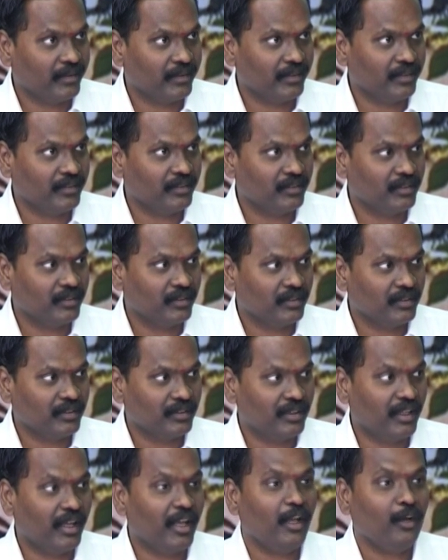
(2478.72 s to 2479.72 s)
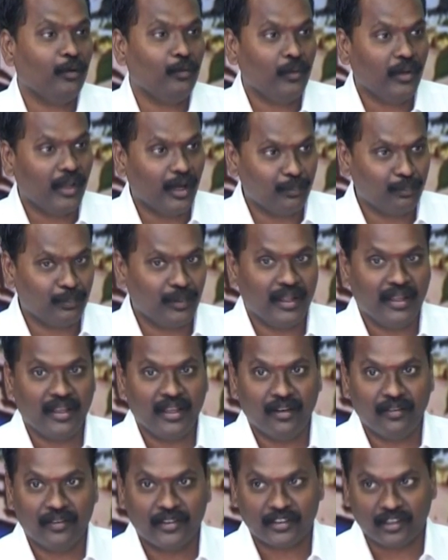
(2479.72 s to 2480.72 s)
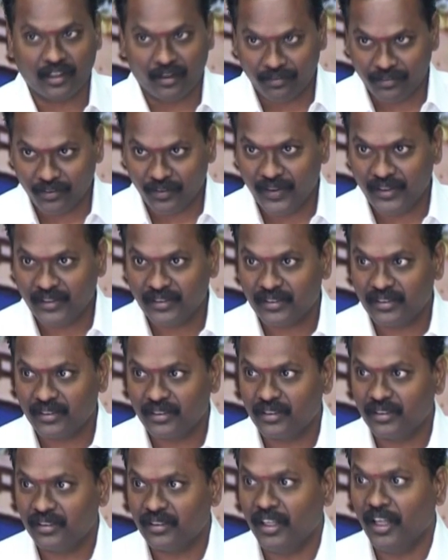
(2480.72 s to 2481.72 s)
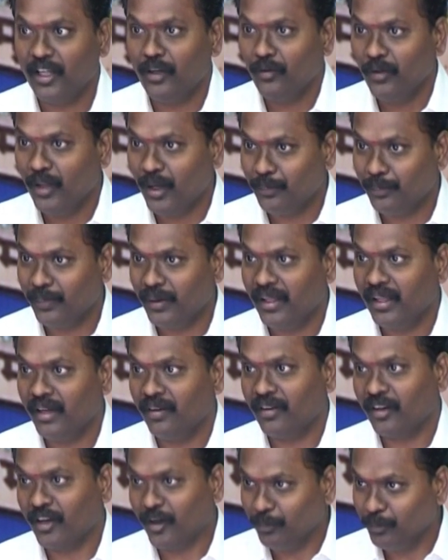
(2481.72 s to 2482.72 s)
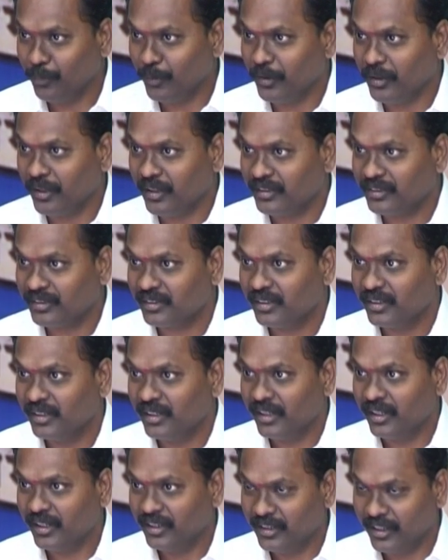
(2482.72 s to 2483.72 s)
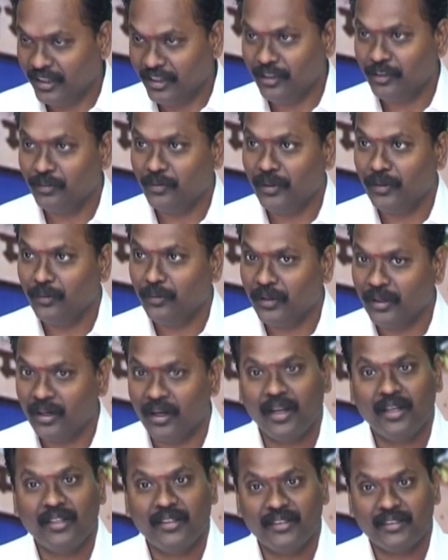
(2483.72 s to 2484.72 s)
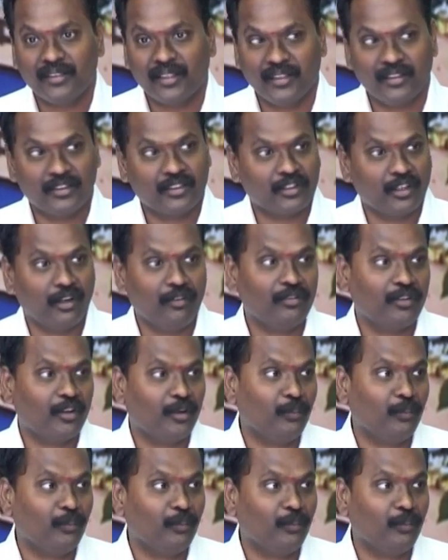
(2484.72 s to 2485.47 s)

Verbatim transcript: Right? There we apply our softwares, there we apply our computers and that is why we call this as soft